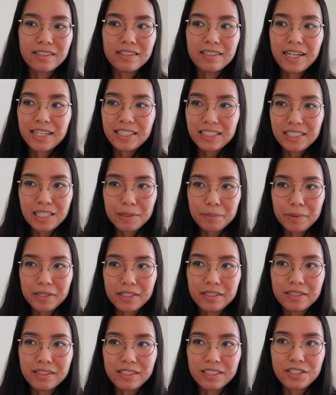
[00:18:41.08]
The next step I
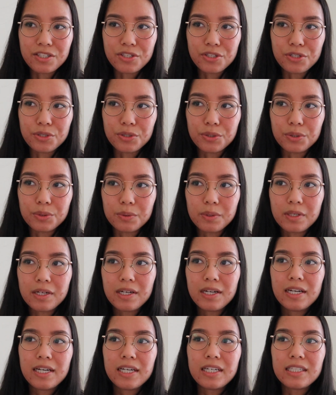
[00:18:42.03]
think is to
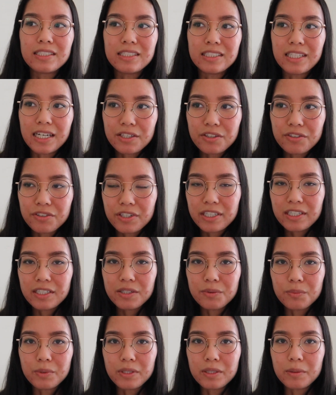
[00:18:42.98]
decorate
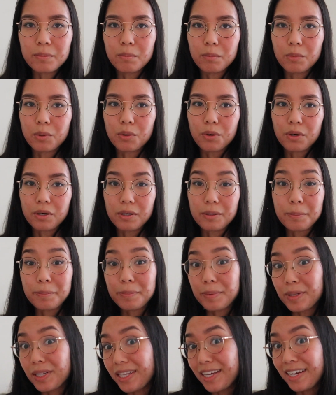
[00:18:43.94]
it with more
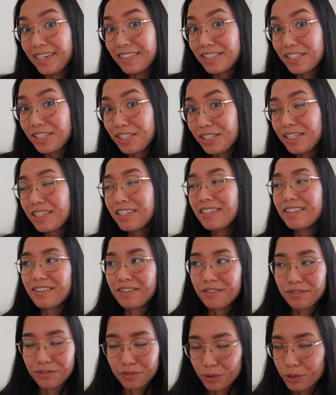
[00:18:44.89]
plants
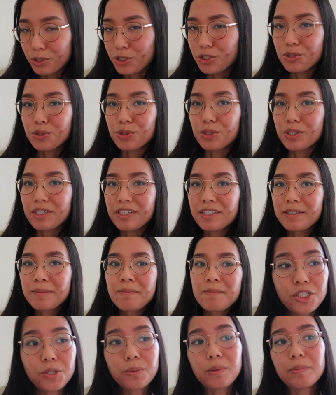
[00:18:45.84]
for sure.
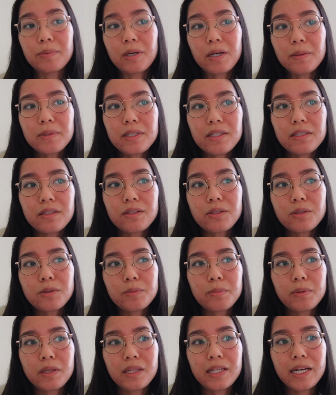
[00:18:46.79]
So we're probably gonna go
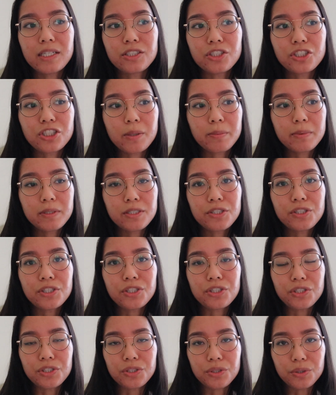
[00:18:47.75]
plant shopping
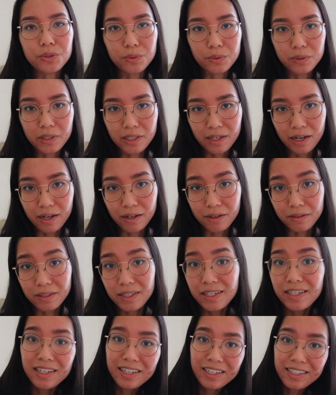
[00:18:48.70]
soon and
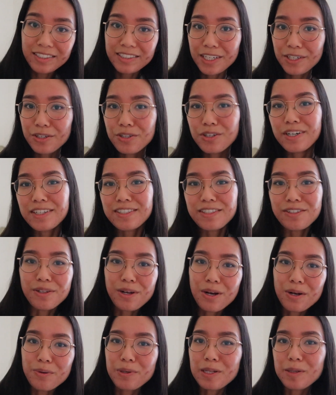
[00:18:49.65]
I'll take you guys
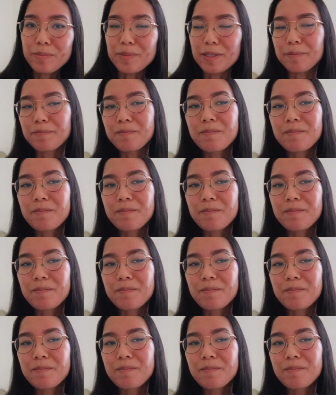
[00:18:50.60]
along with me.